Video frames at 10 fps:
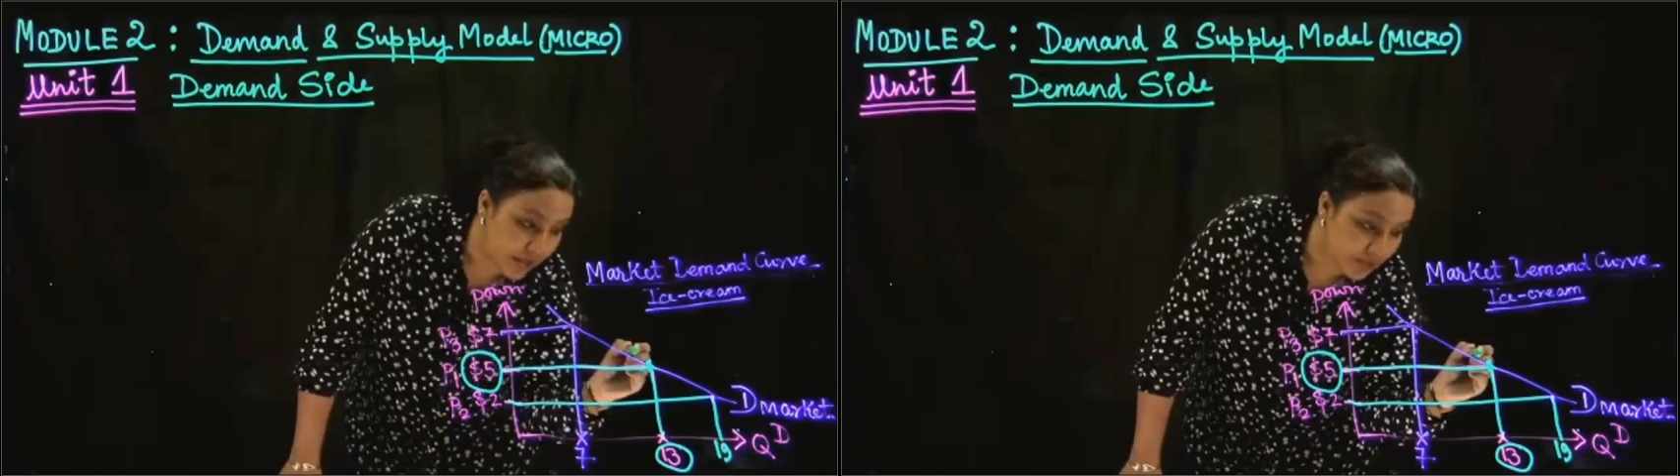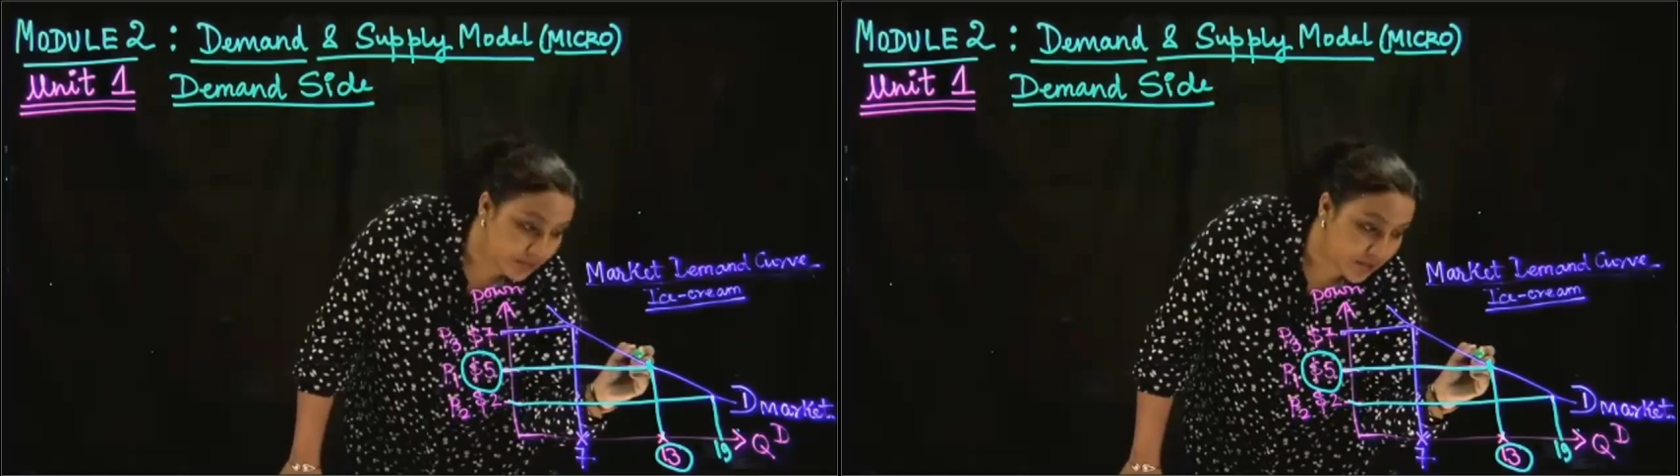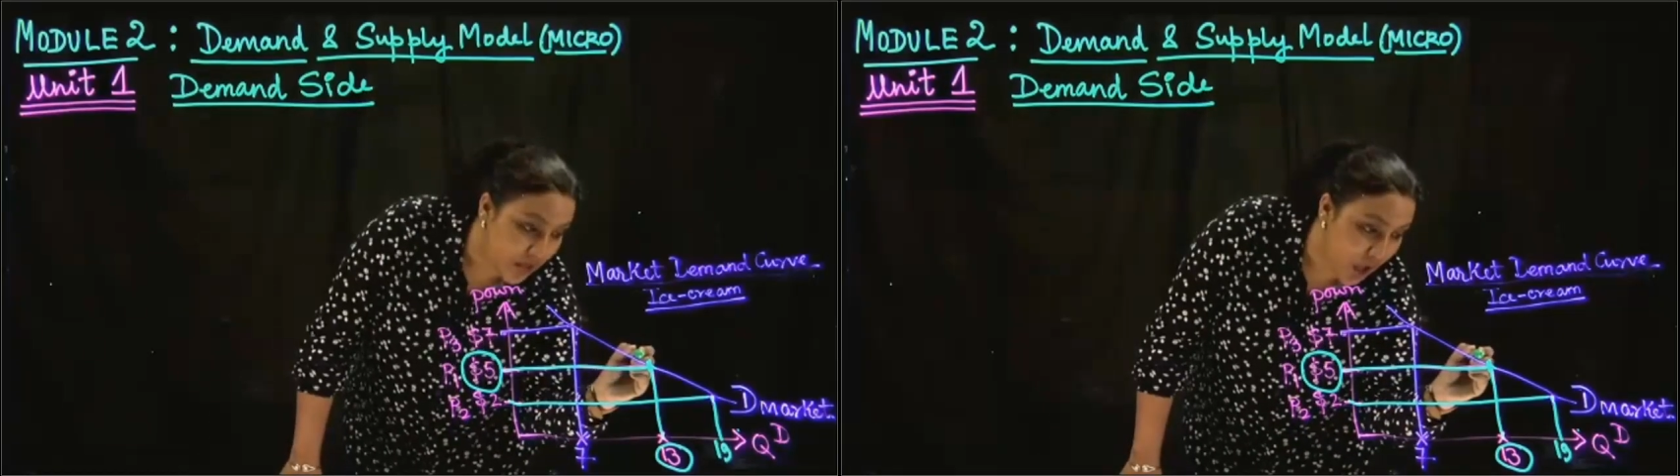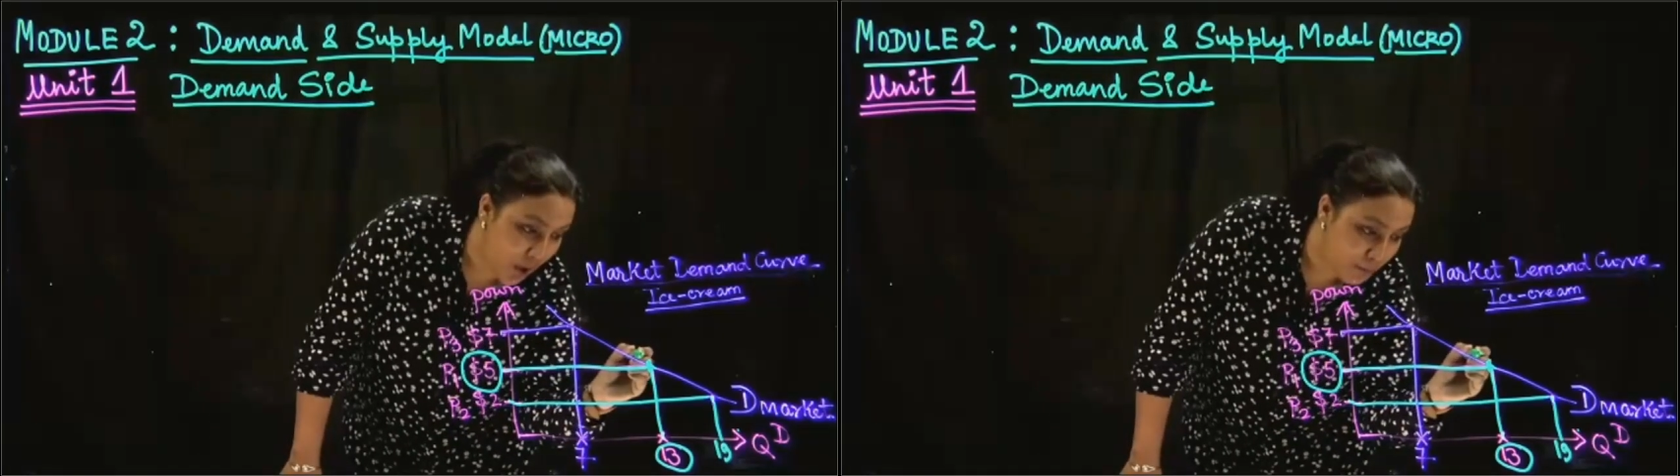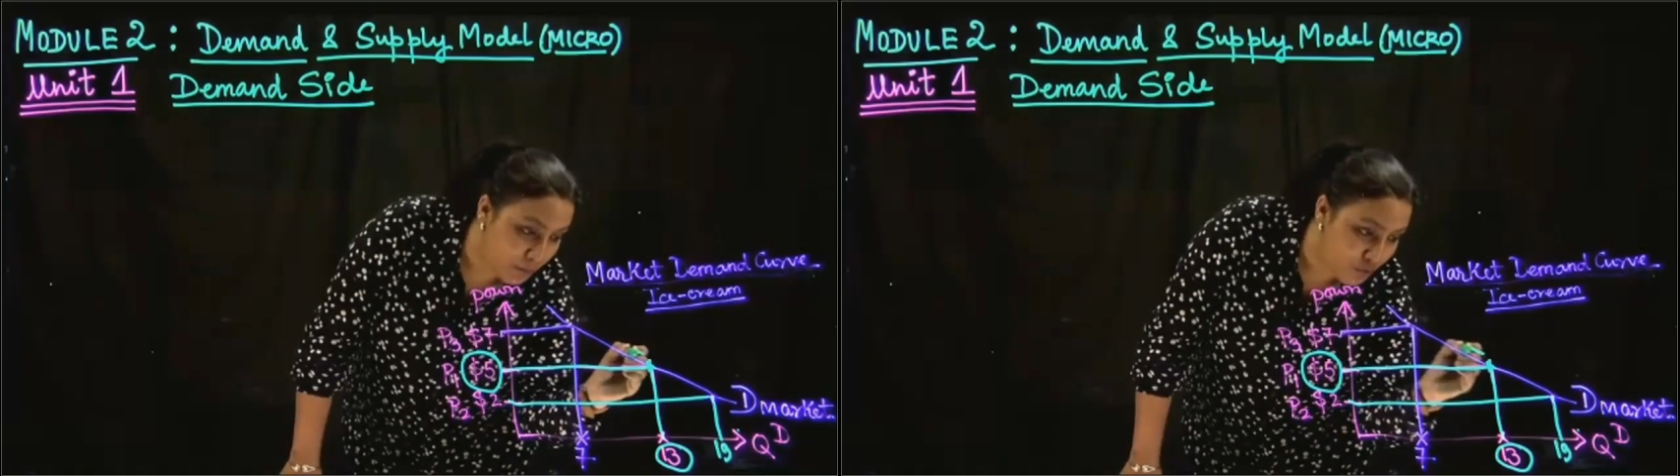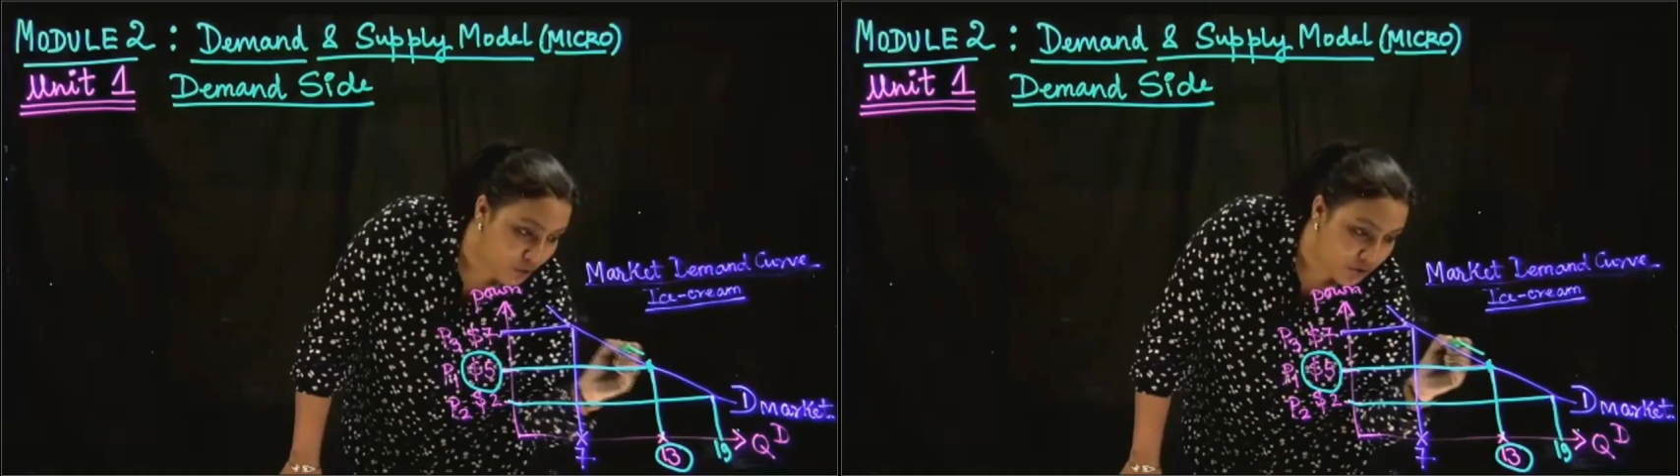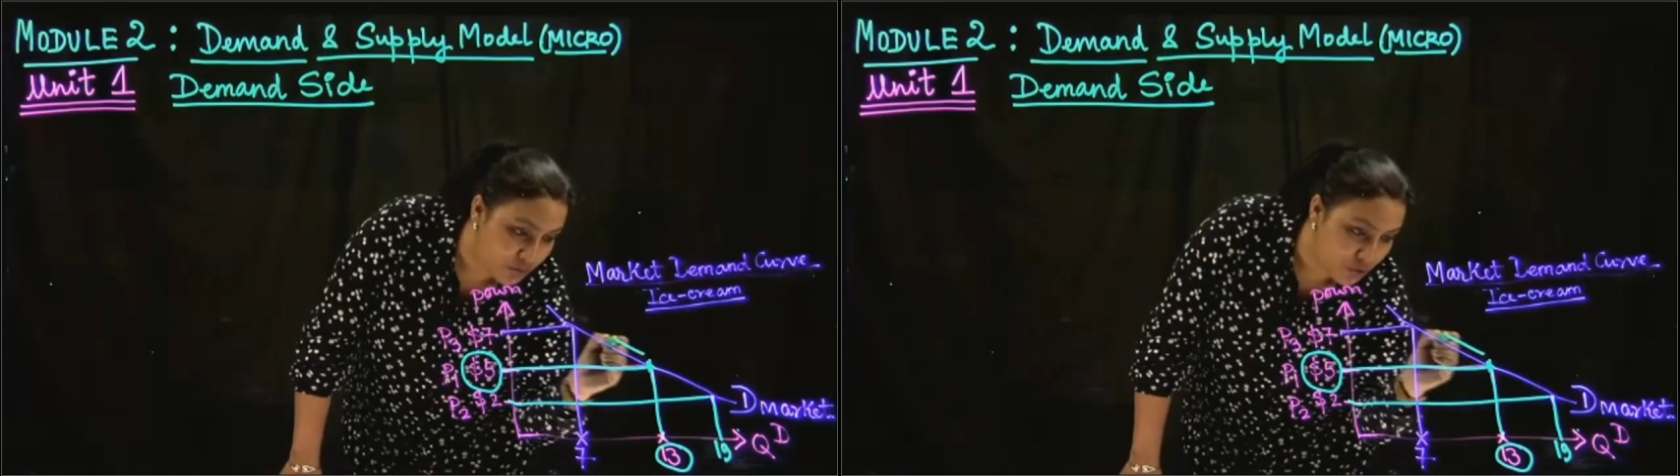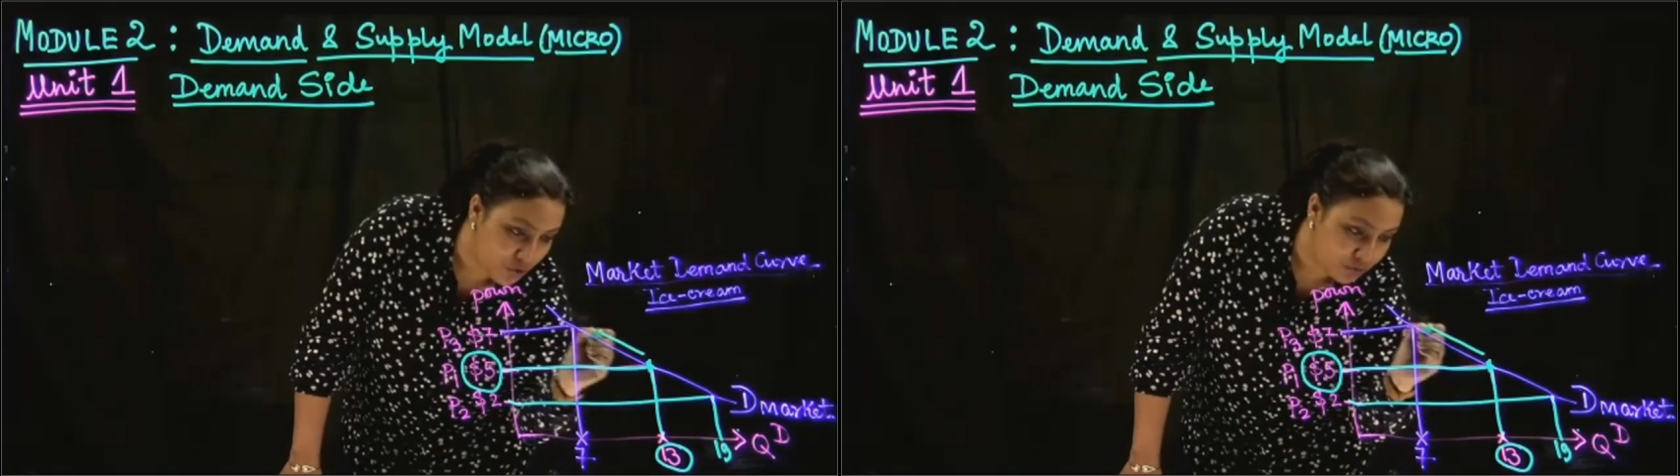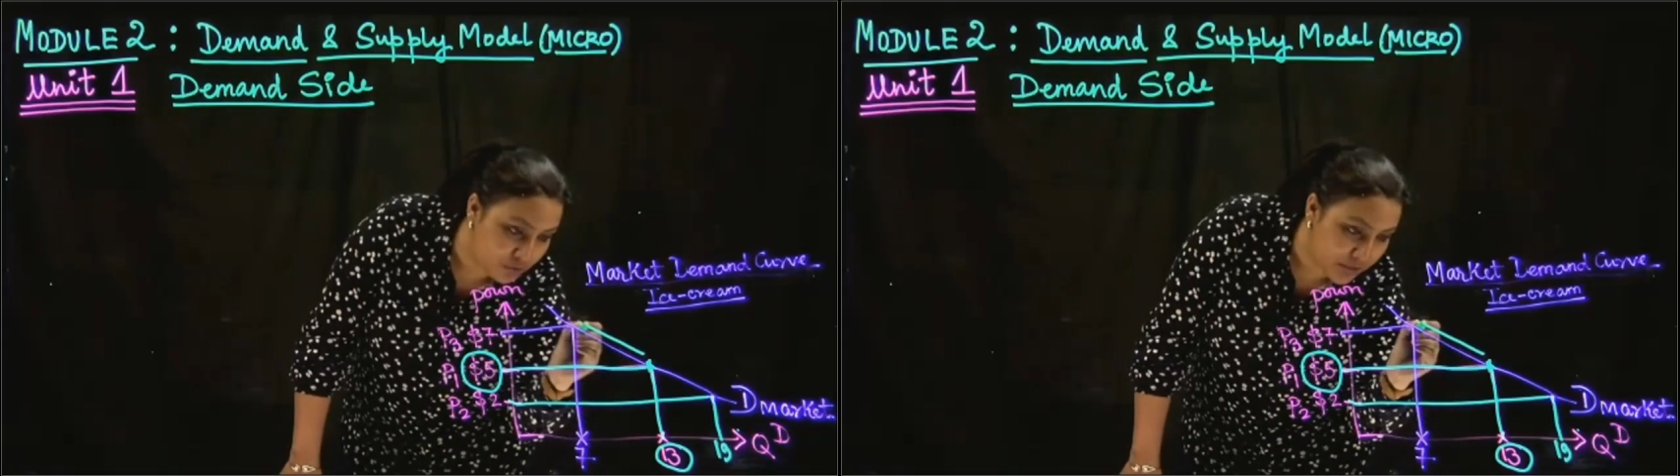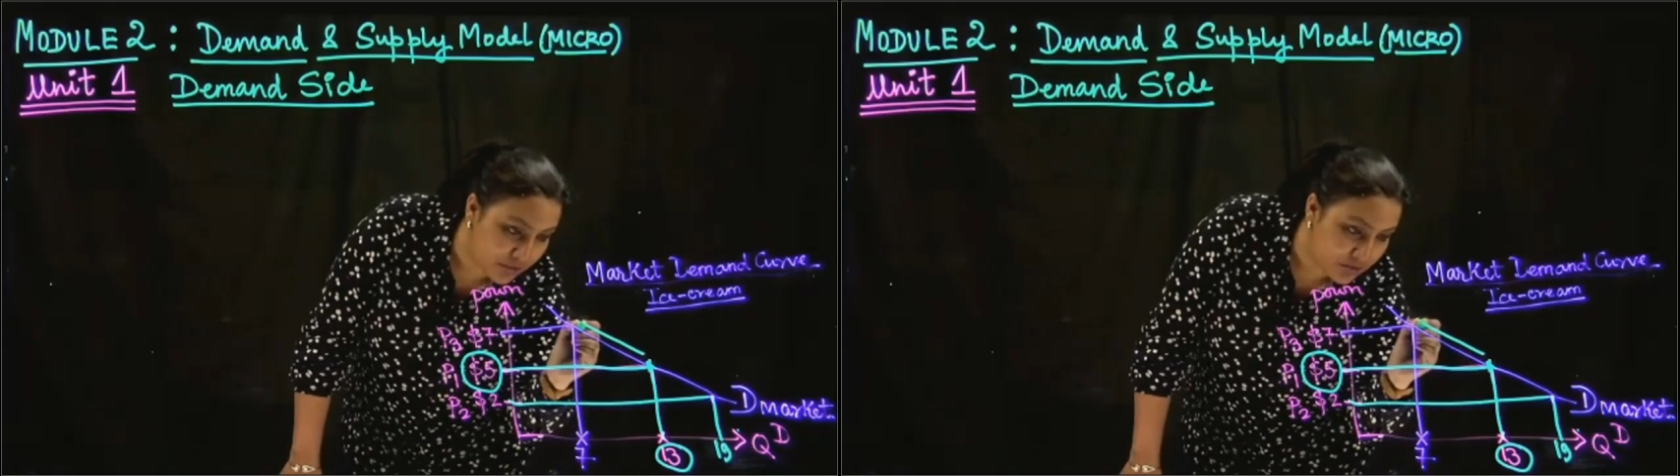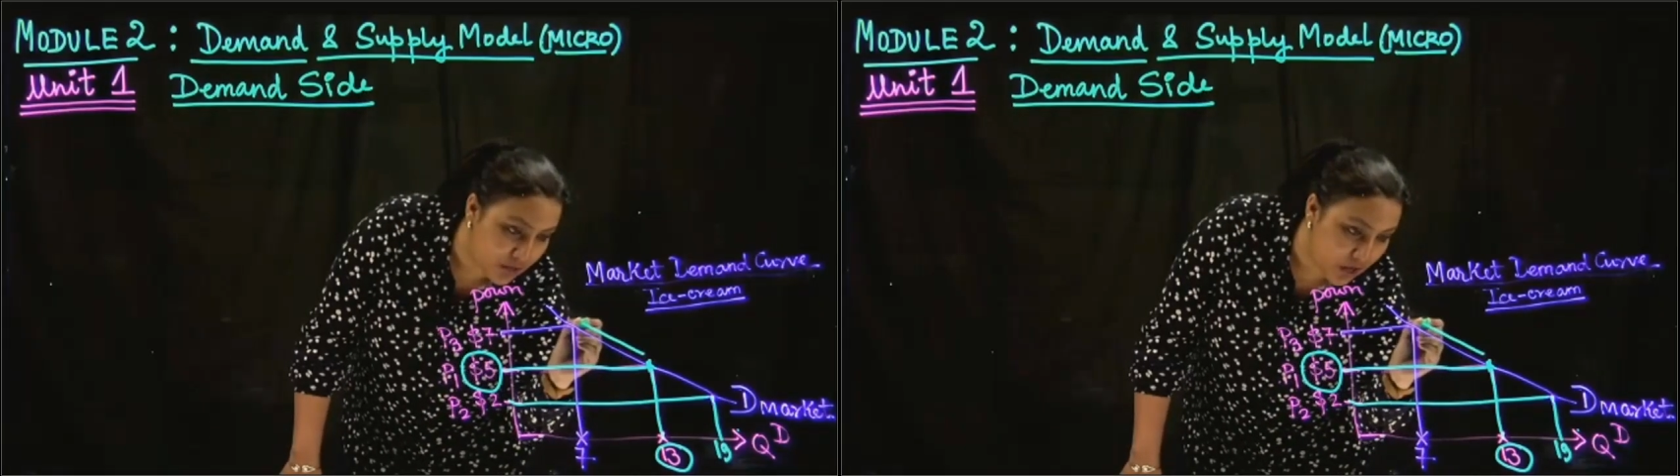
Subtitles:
there is an upward movement